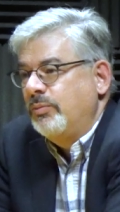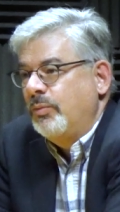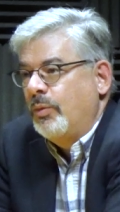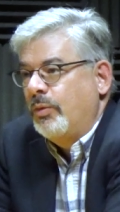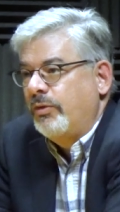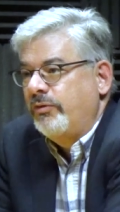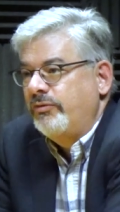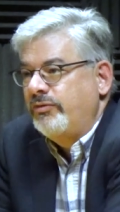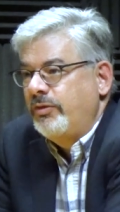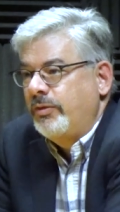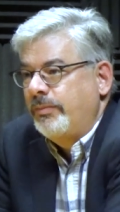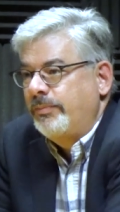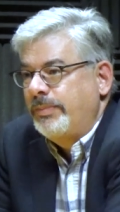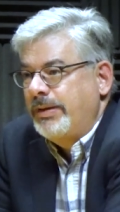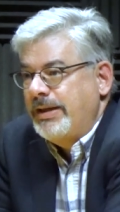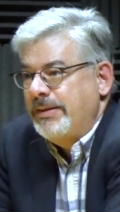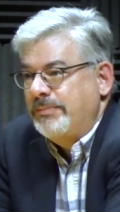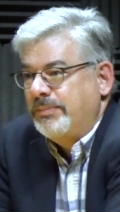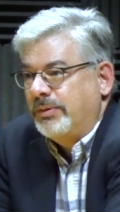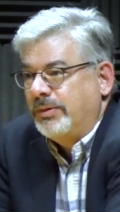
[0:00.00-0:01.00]
more of your
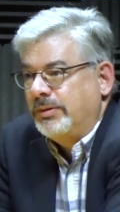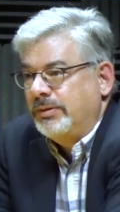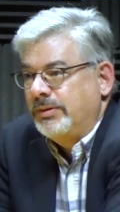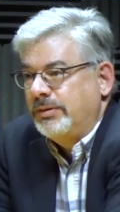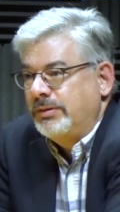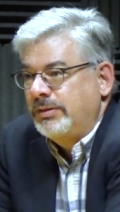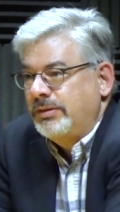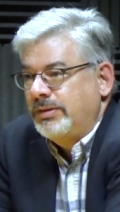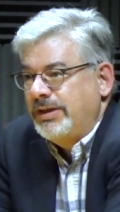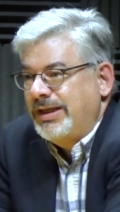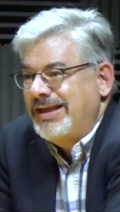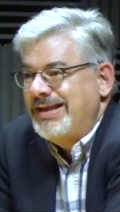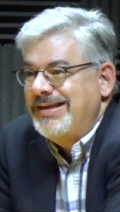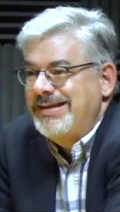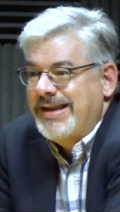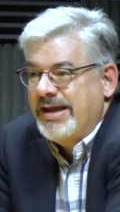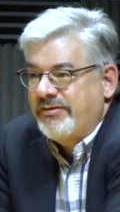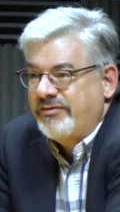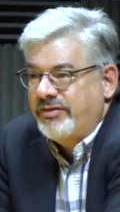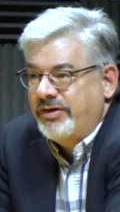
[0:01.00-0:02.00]
people
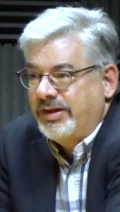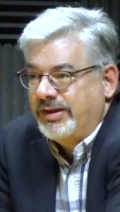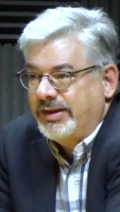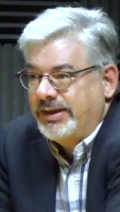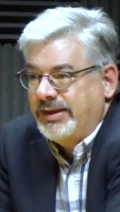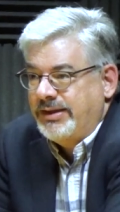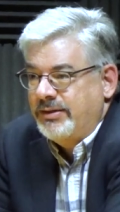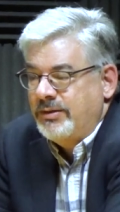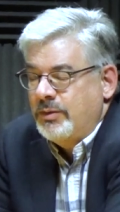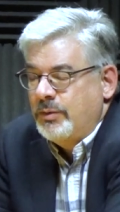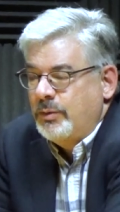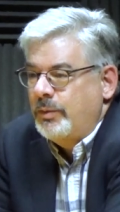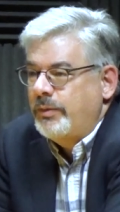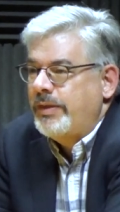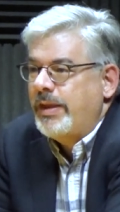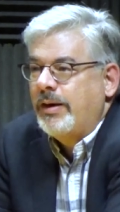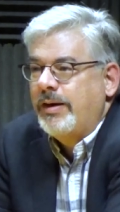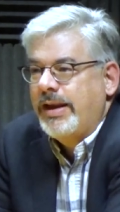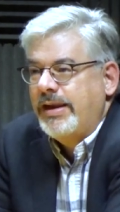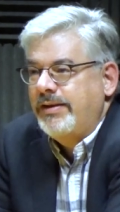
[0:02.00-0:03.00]
indefinitely
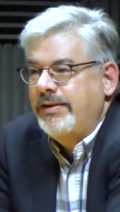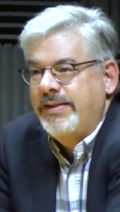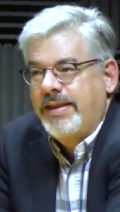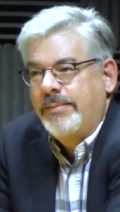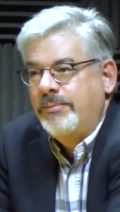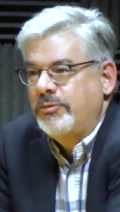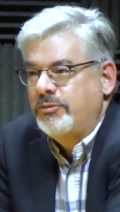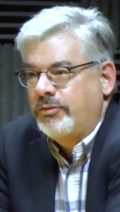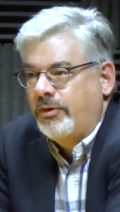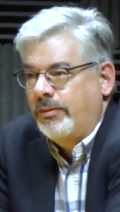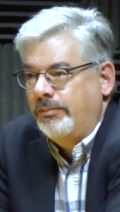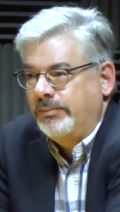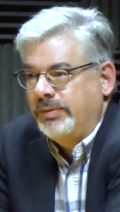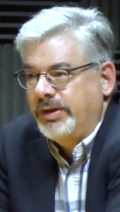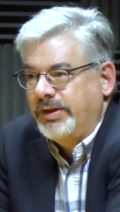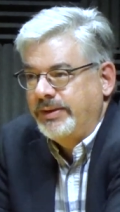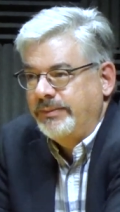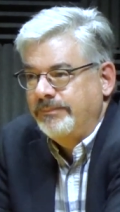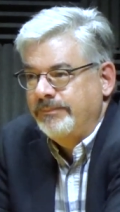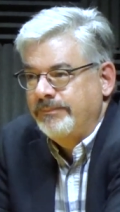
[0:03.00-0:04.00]
without them crumbling.
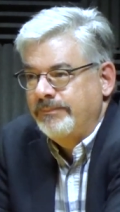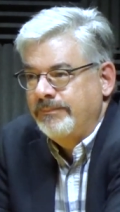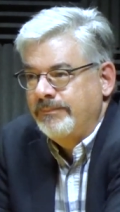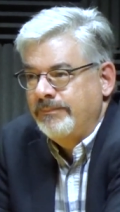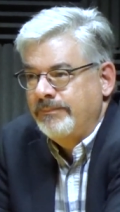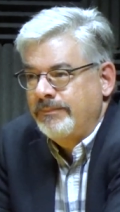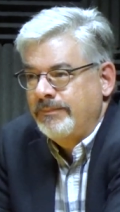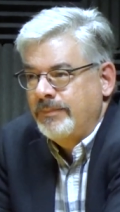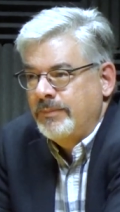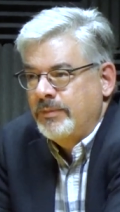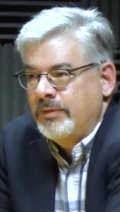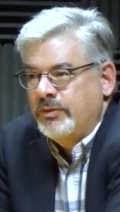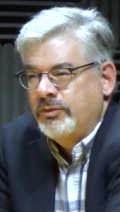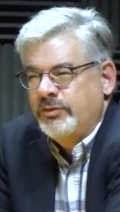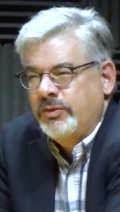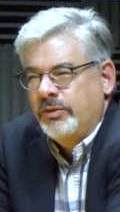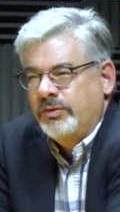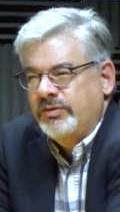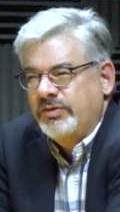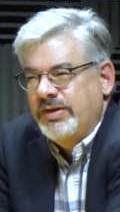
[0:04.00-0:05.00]
Mm.
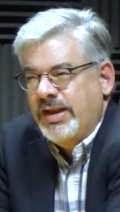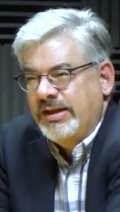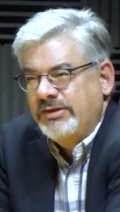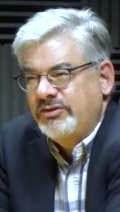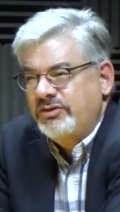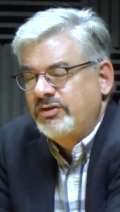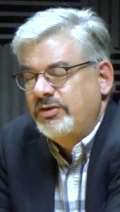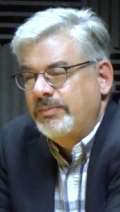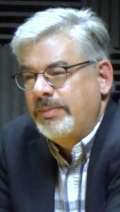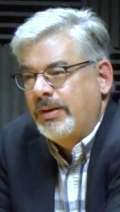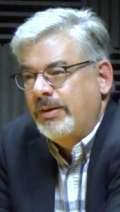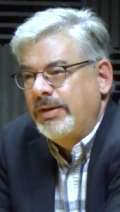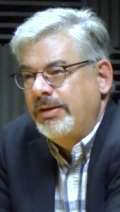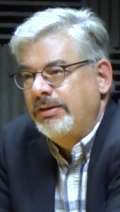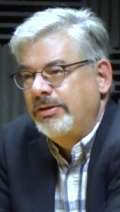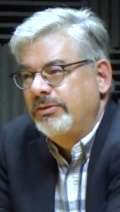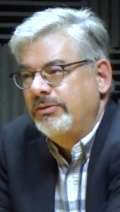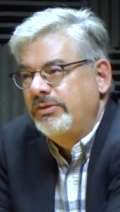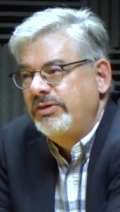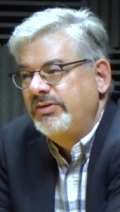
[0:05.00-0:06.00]
So it's not just about
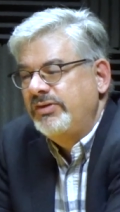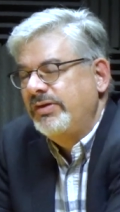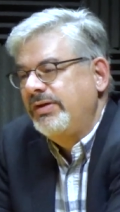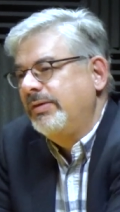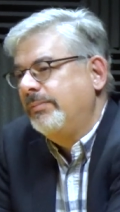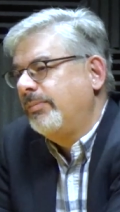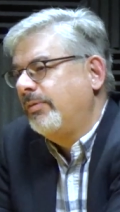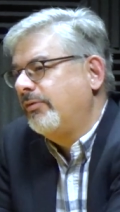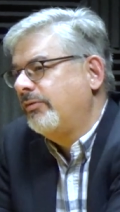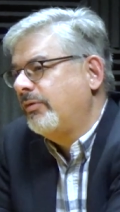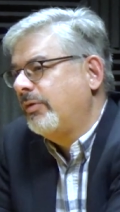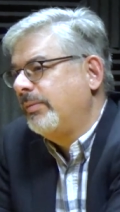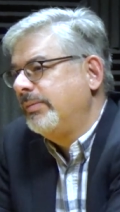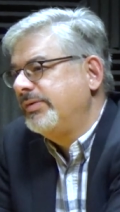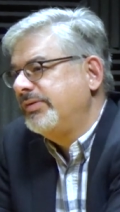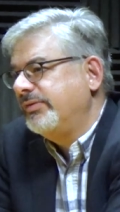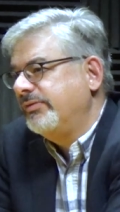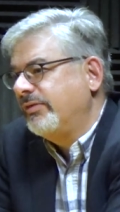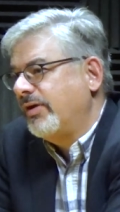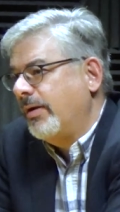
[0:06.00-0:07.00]
increasing the
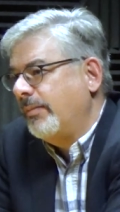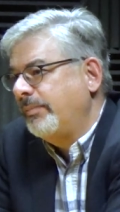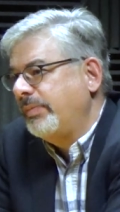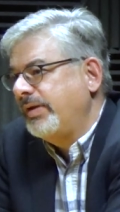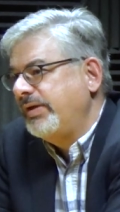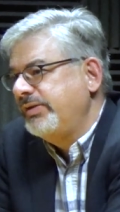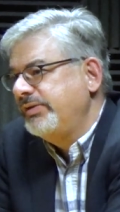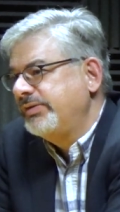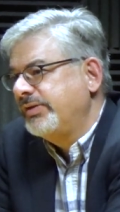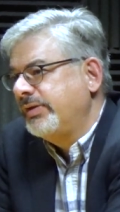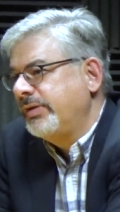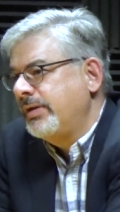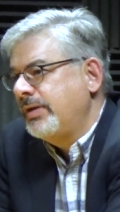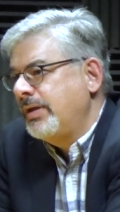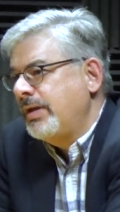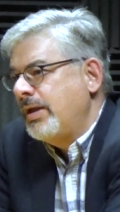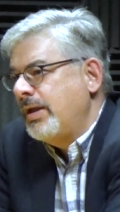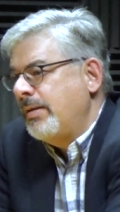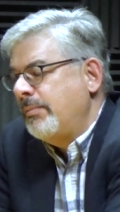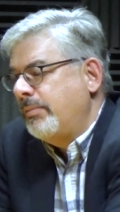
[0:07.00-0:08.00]
performance of companies,
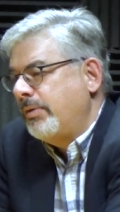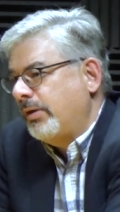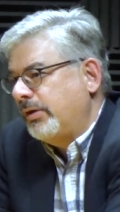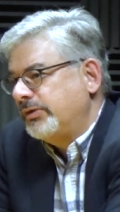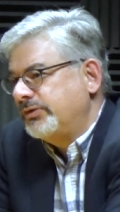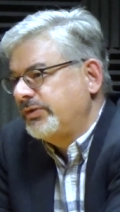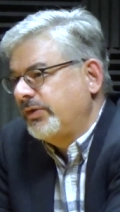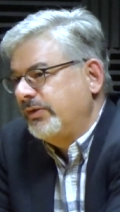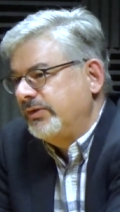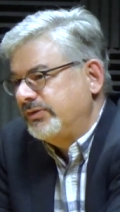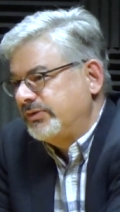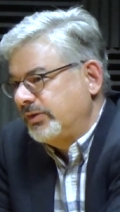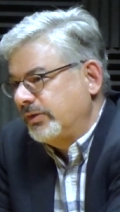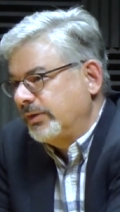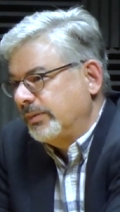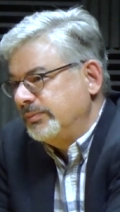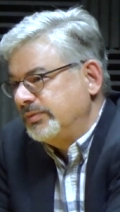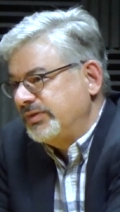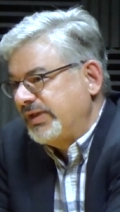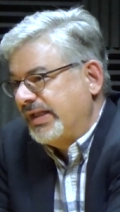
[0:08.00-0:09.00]
mm-hmm. but also the
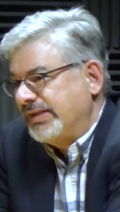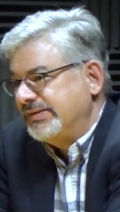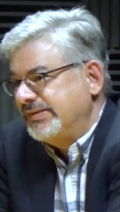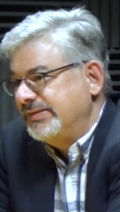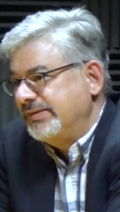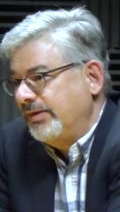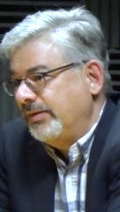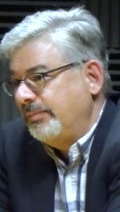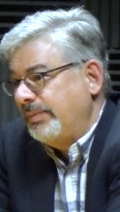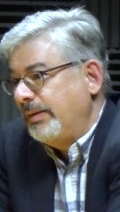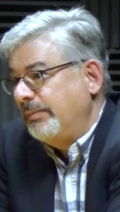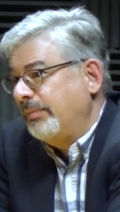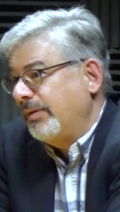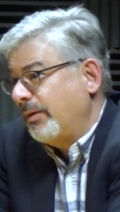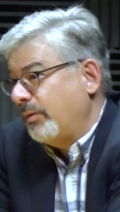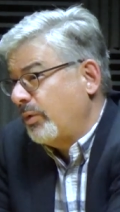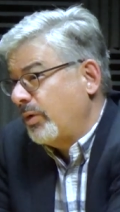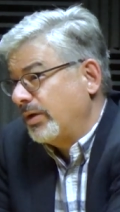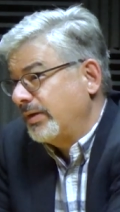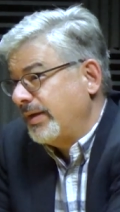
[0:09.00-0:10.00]
circumstances of the people
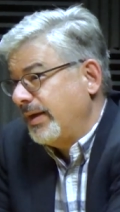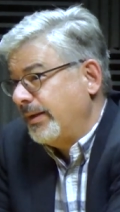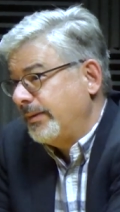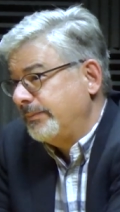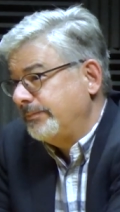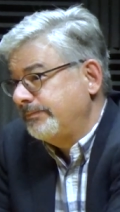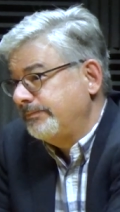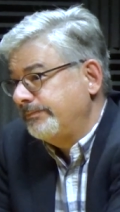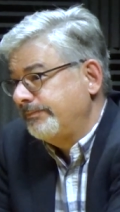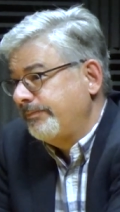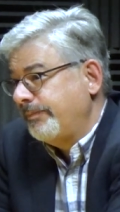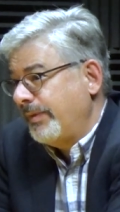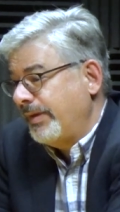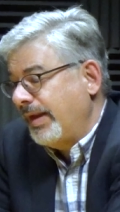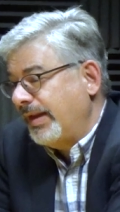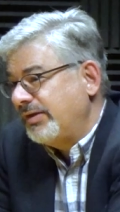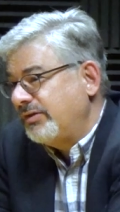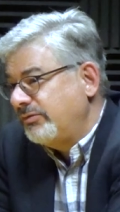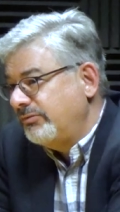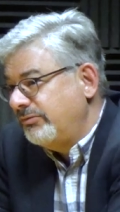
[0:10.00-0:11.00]
that work there. And
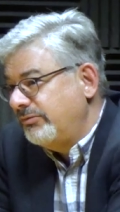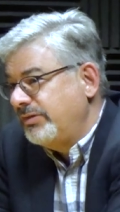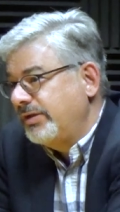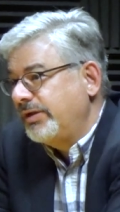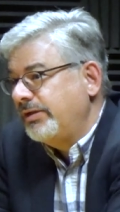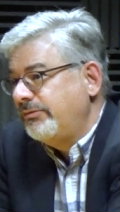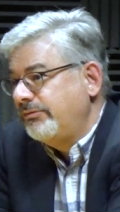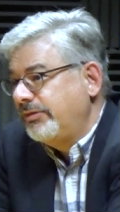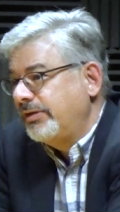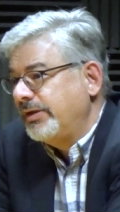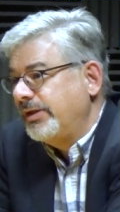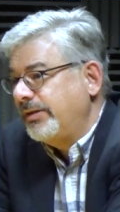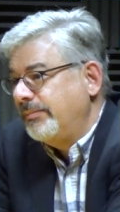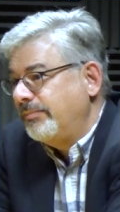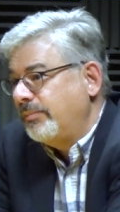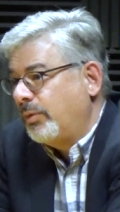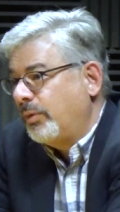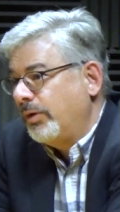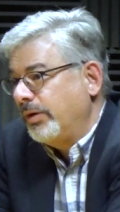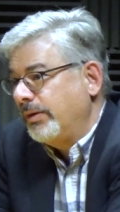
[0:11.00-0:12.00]
that's really, really
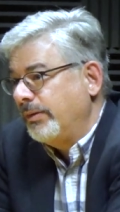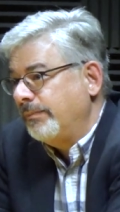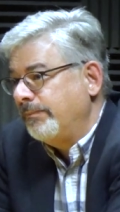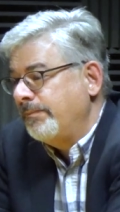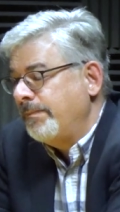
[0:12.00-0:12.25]
important.